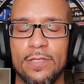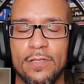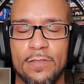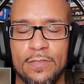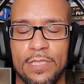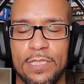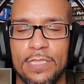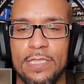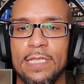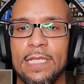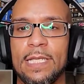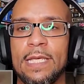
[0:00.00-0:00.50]
So
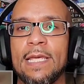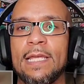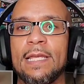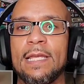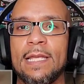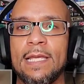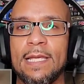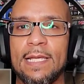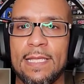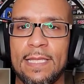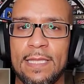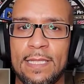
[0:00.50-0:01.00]
she's
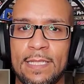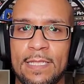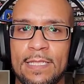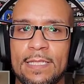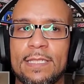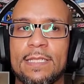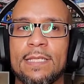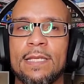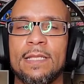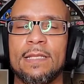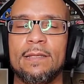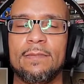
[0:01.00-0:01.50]
laying like
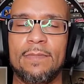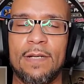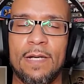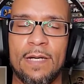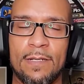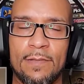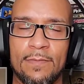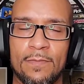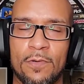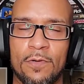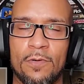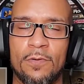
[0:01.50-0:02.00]
this on the
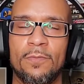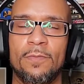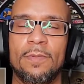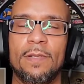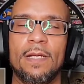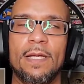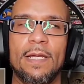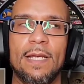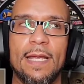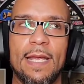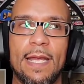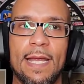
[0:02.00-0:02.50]
bottom rope,
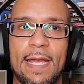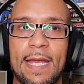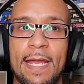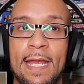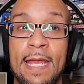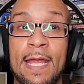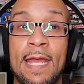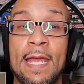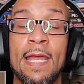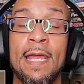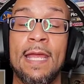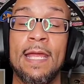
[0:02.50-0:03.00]

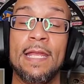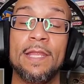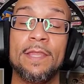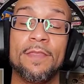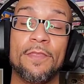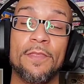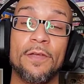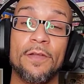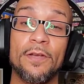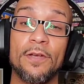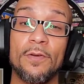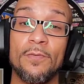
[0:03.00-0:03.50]
and
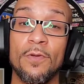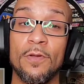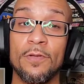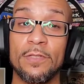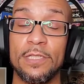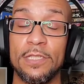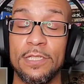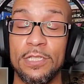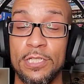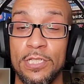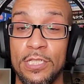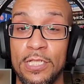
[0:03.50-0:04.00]
Thunder
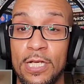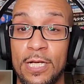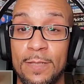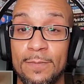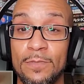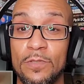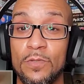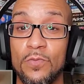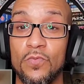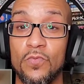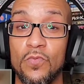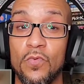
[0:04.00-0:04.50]
Rosa just
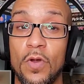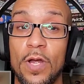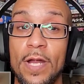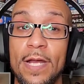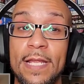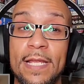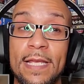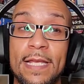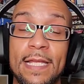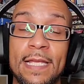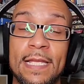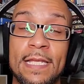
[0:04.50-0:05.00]
comes
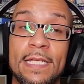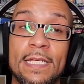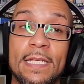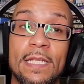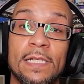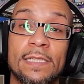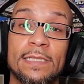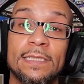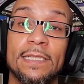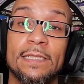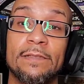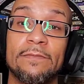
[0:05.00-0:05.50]
running and
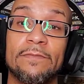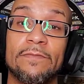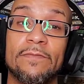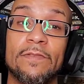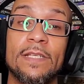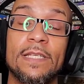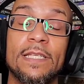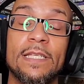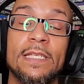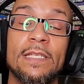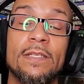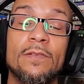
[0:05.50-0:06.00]
does a
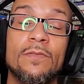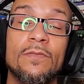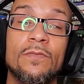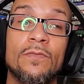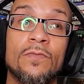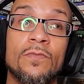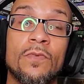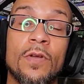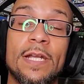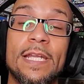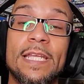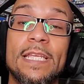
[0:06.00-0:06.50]
freaking
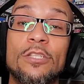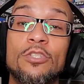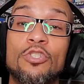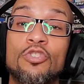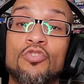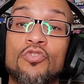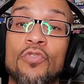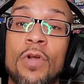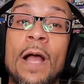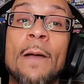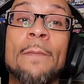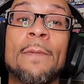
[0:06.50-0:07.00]
running
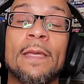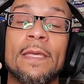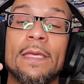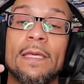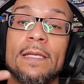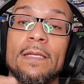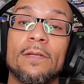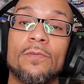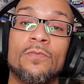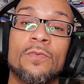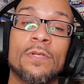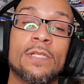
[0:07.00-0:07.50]
drop
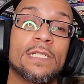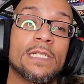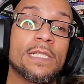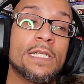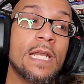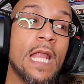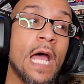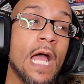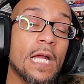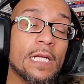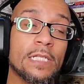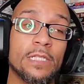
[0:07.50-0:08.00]
kick, which
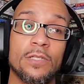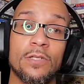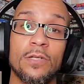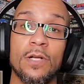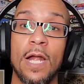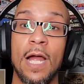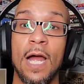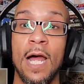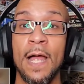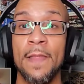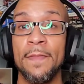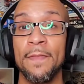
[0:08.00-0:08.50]
knocks
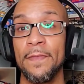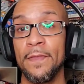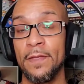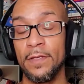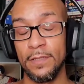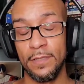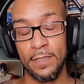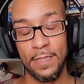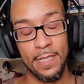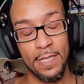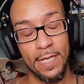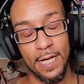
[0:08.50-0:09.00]
her on
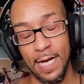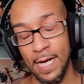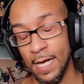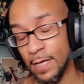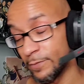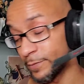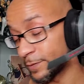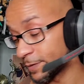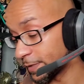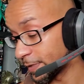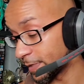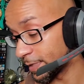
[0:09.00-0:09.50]
the
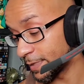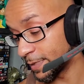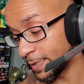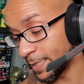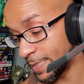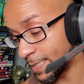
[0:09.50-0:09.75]
outside.